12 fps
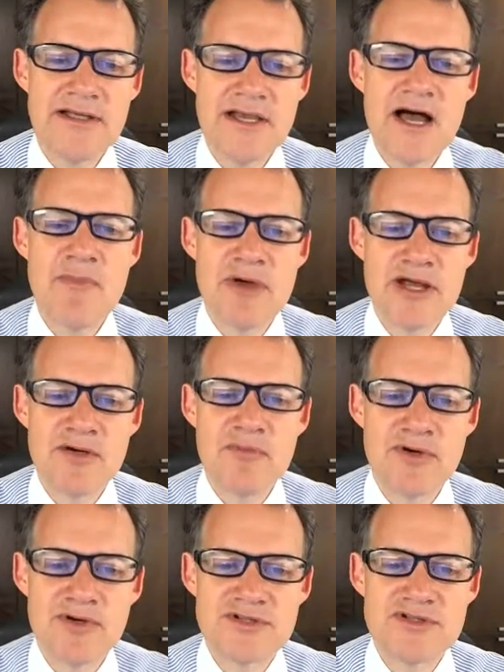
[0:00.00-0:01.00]
a better
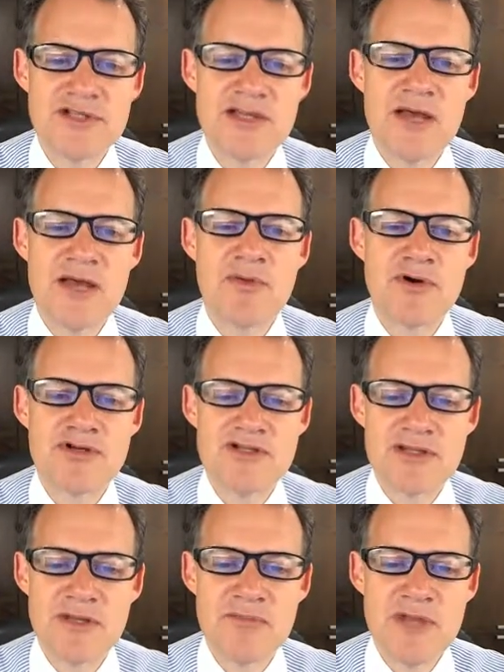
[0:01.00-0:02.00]
person, a
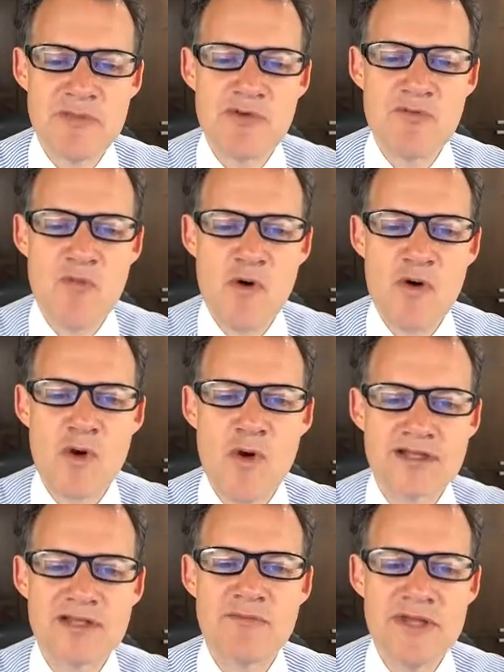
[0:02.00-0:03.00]
person that people more
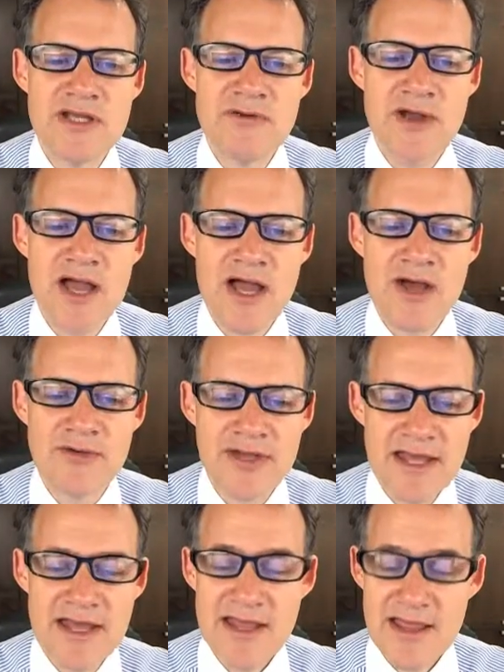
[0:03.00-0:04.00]
want to be around,
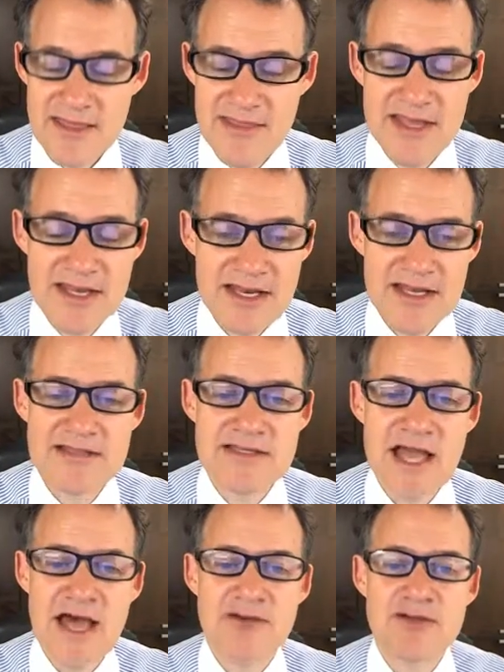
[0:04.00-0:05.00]
than it is
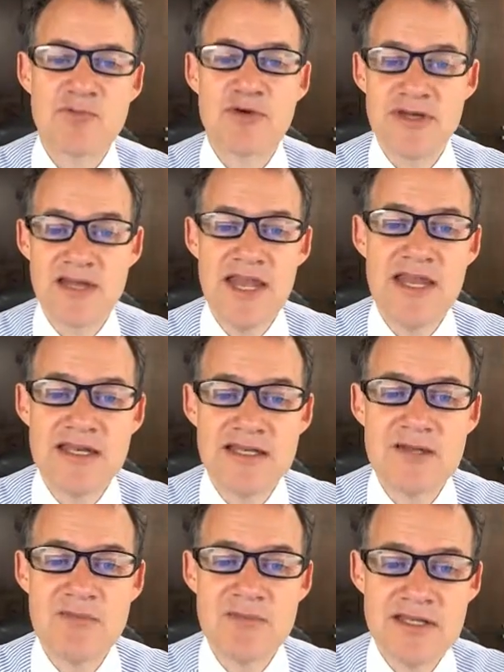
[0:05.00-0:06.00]
how to pretend
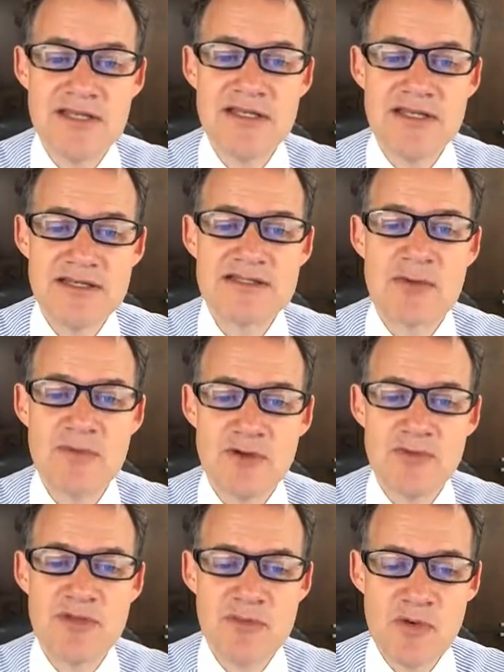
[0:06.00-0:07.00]
to be
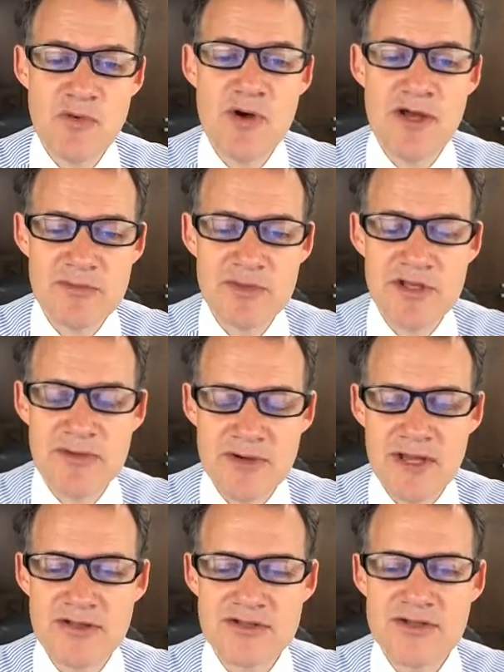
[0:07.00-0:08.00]
someone people want to be
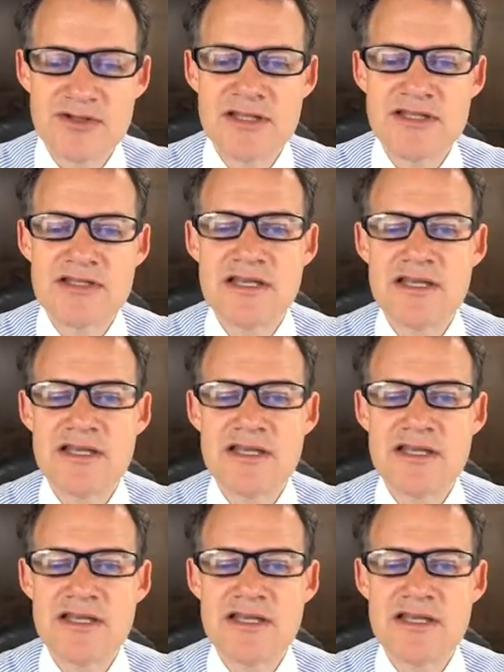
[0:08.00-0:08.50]
around. So its